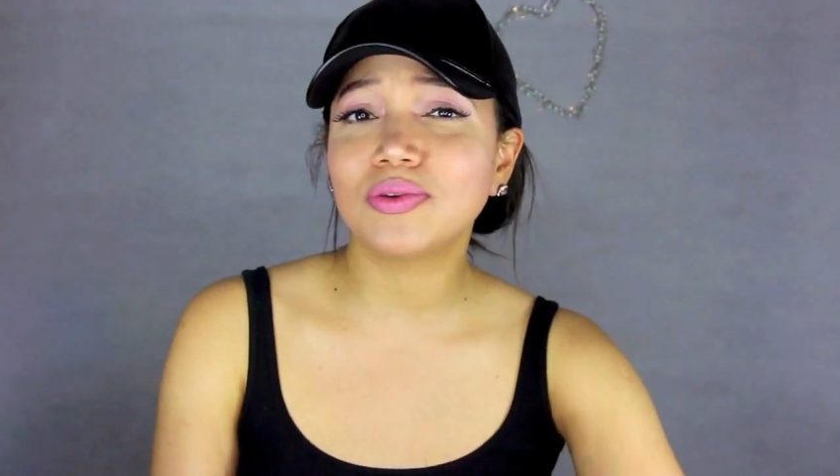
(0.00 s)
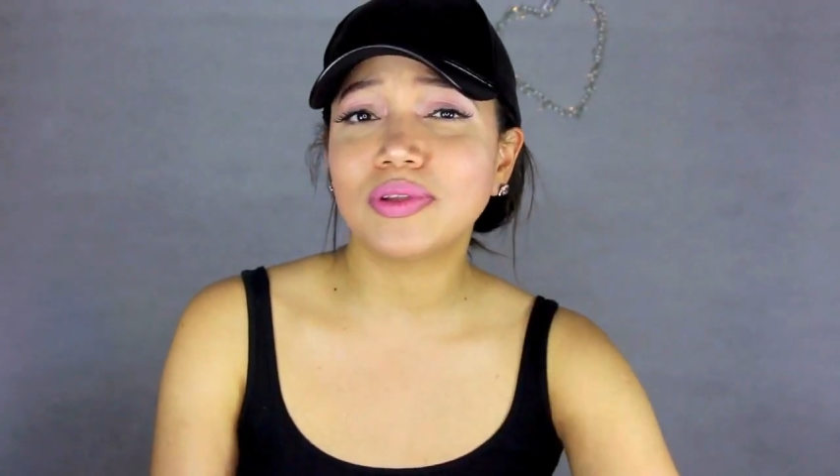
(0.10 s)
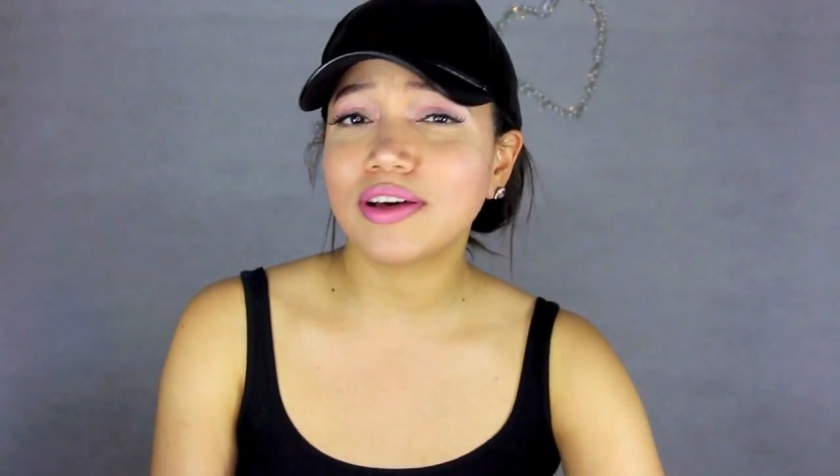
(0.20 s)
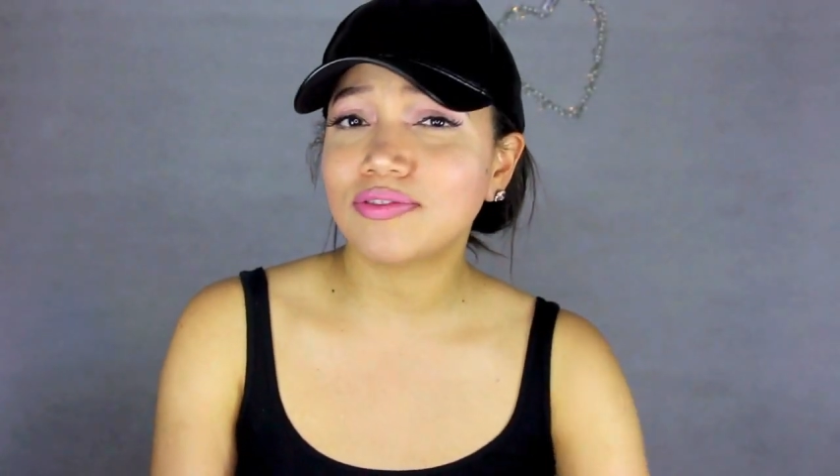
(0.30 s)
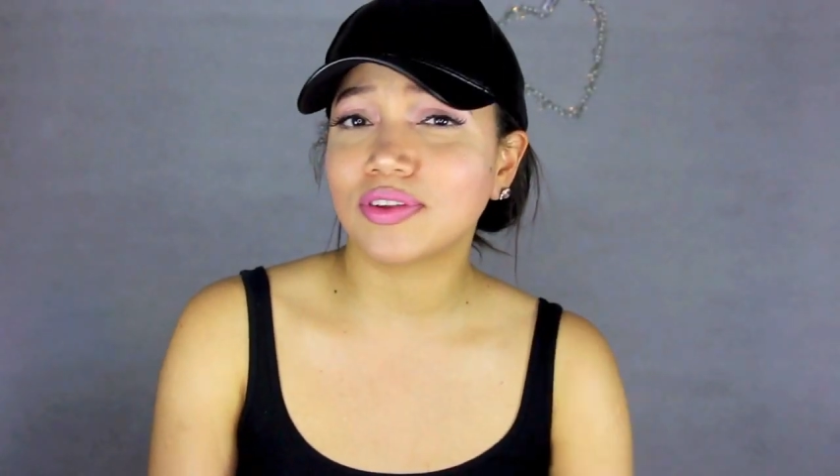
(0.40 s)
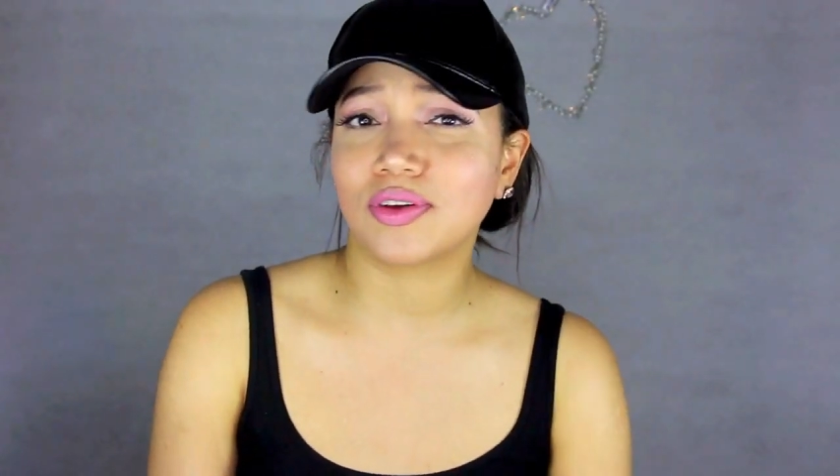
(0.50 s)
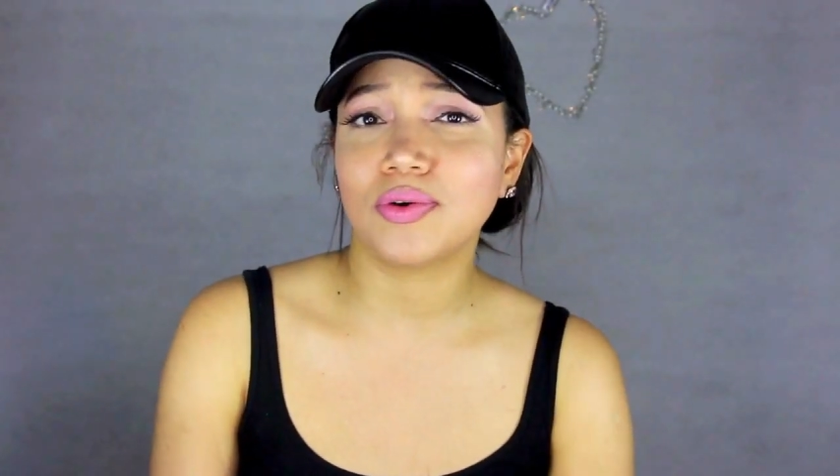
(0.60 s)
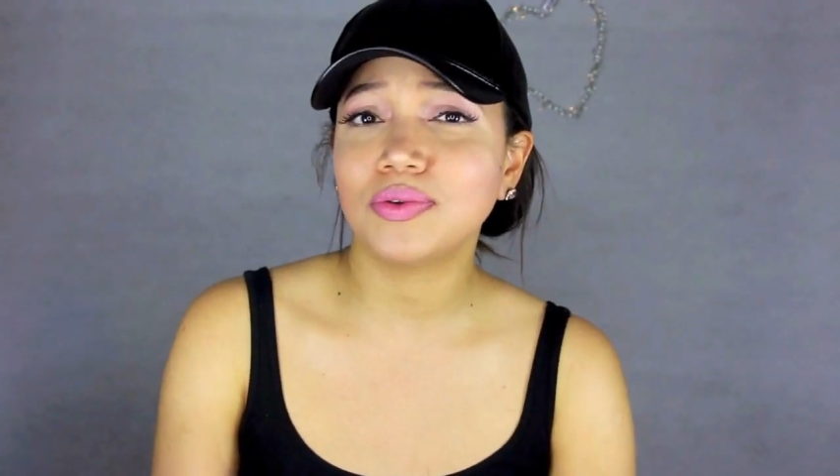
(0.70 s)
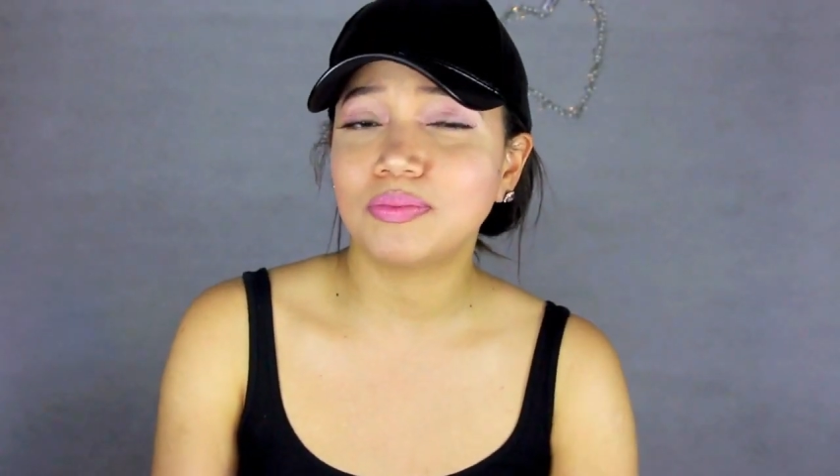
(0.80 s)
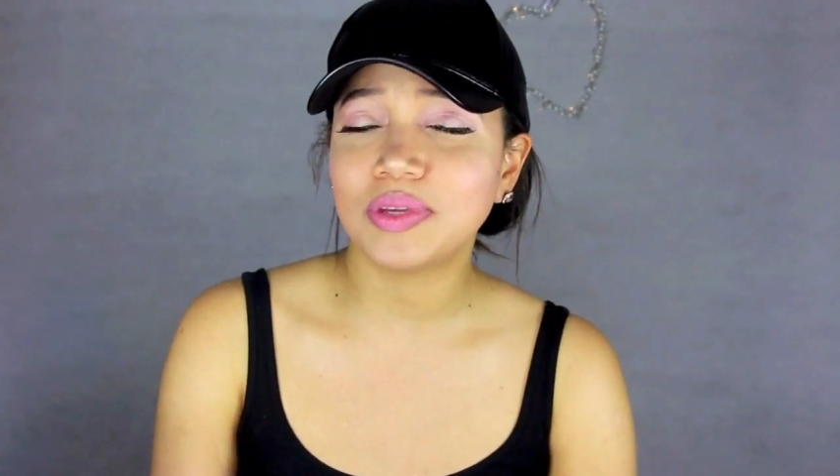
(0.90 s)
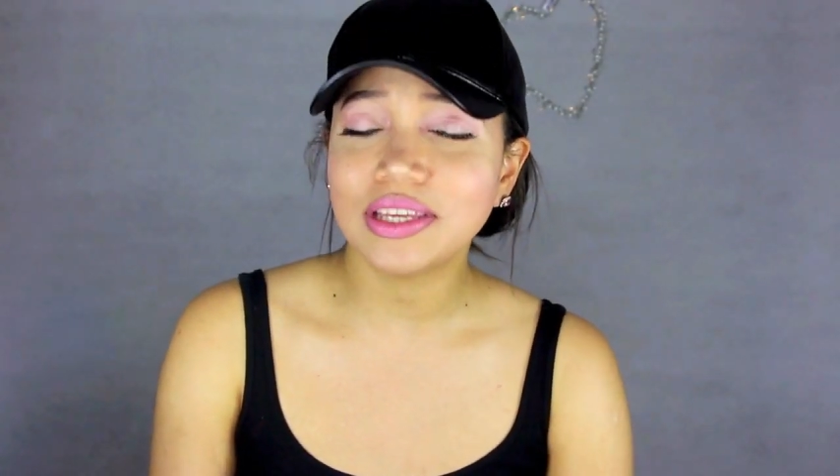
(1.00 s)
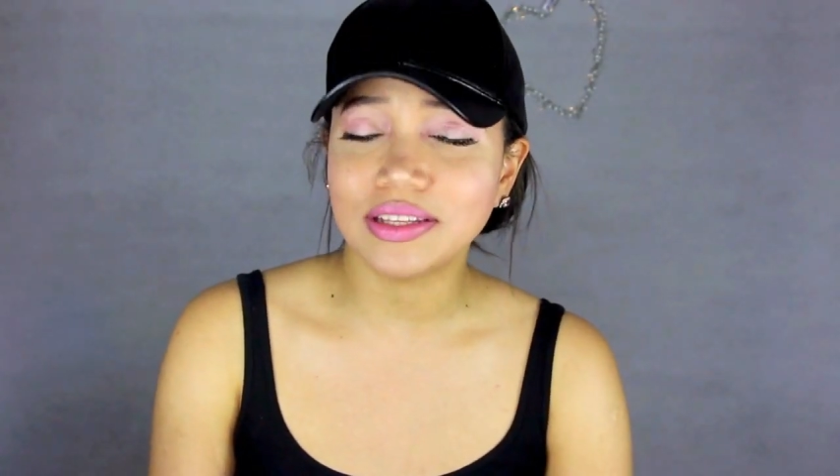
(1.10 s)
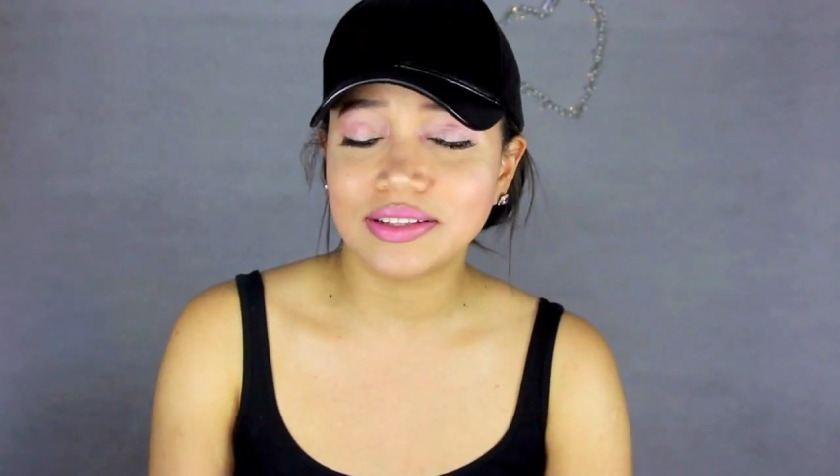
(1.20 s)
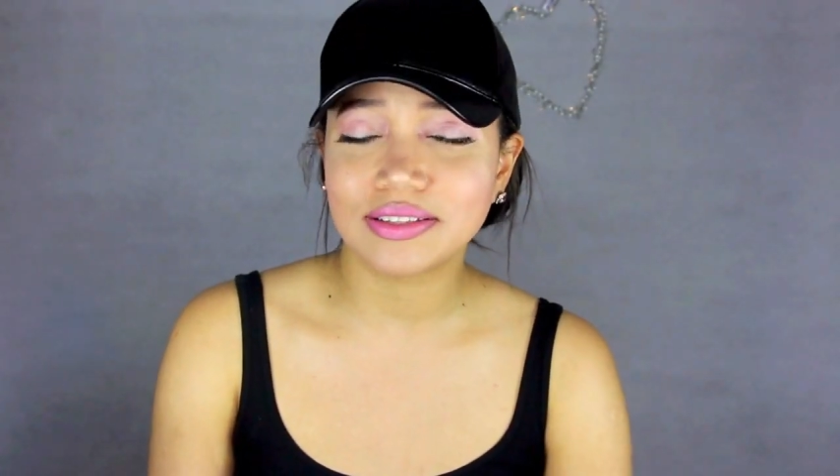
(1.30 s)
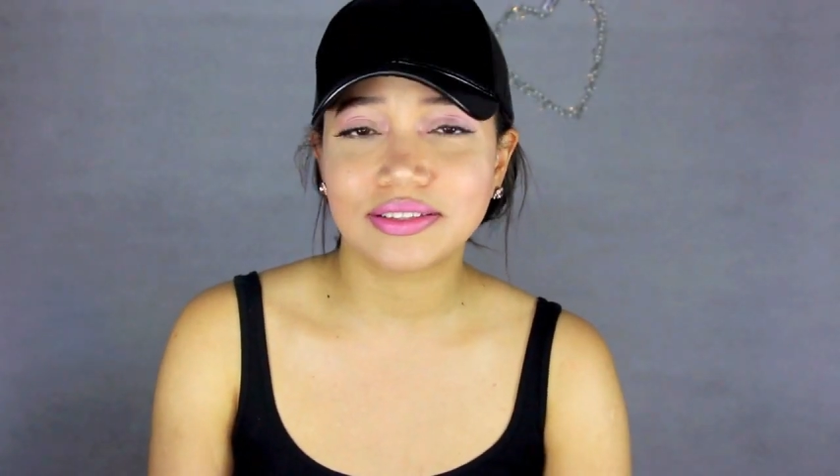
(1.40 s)
you love gold
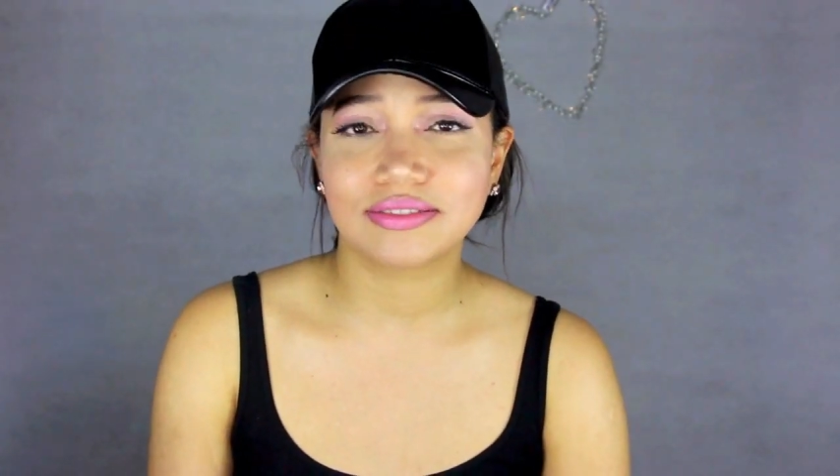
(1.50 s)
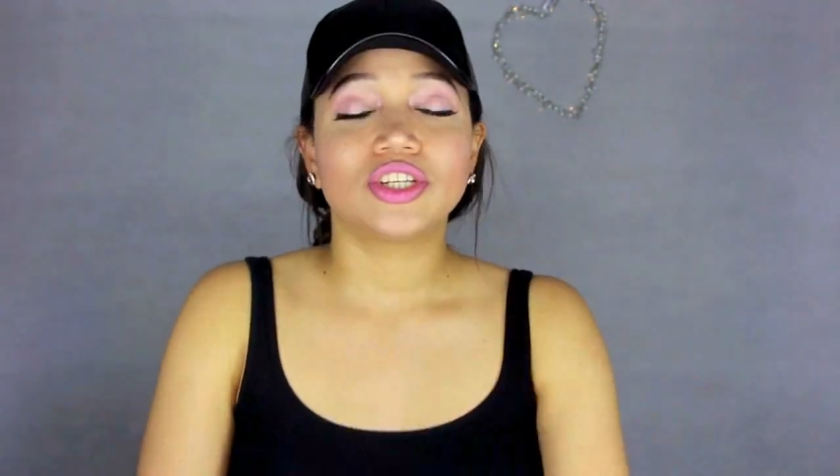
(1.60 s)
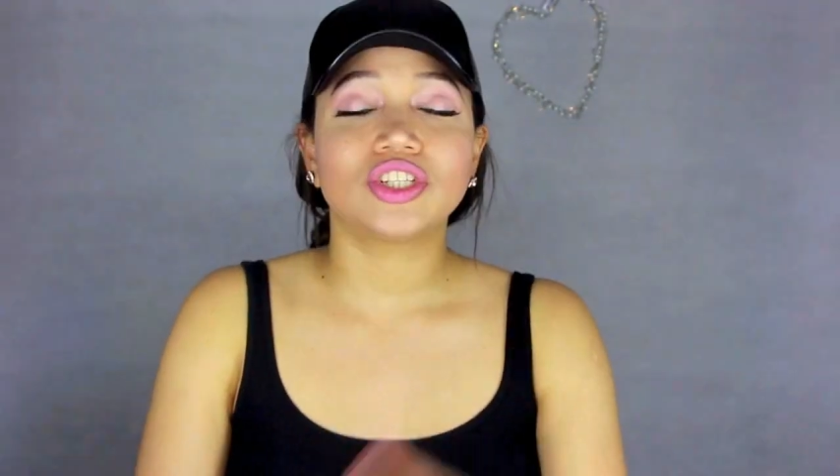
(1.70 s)
beads.